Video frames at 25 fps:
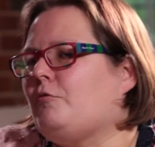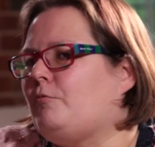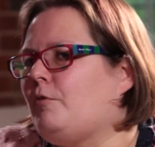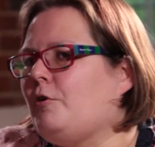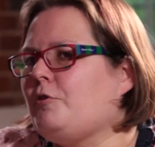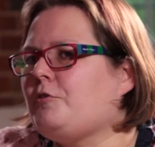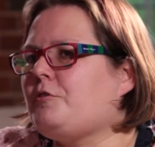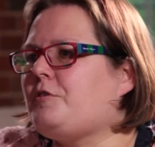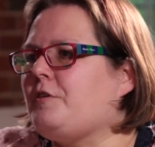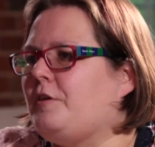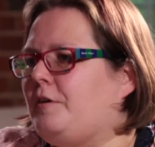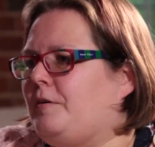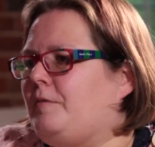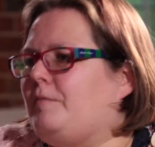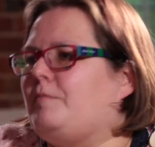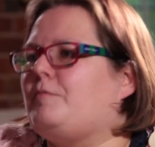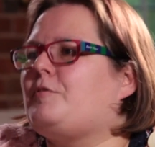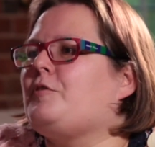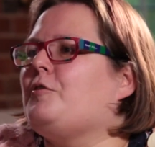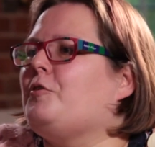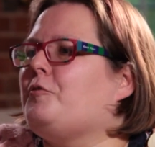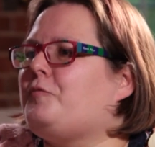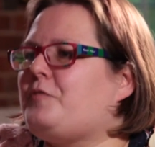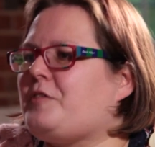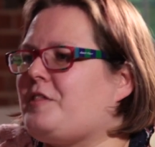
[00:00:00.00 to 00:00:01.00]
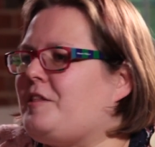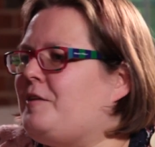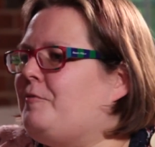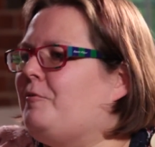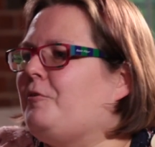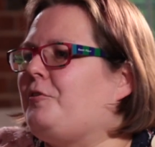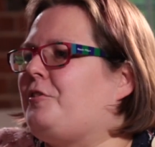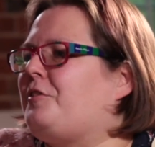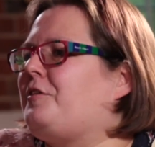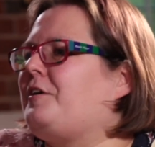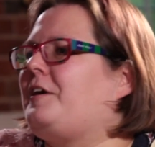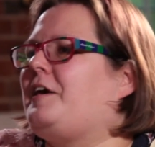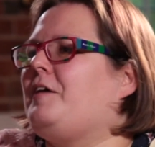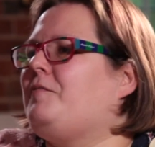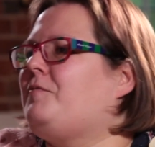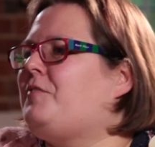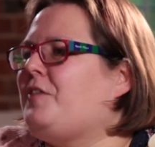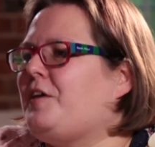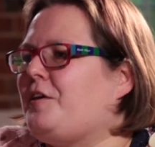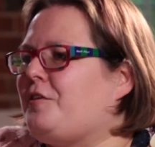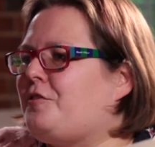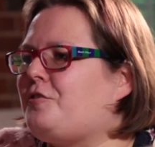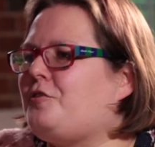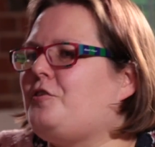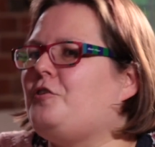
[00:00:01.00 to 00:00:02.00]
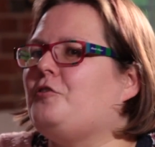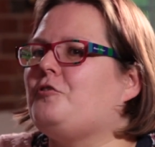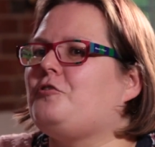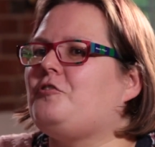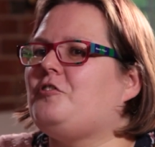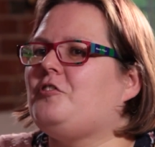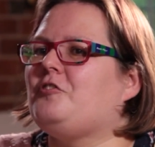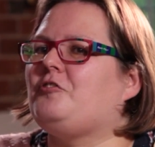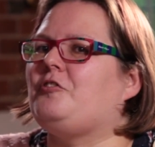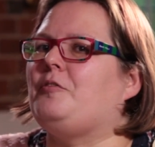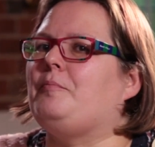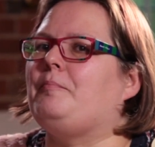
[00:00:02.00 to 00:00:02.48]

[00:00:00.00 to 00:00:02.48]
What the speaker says: wrong to obviously want to give things to your children,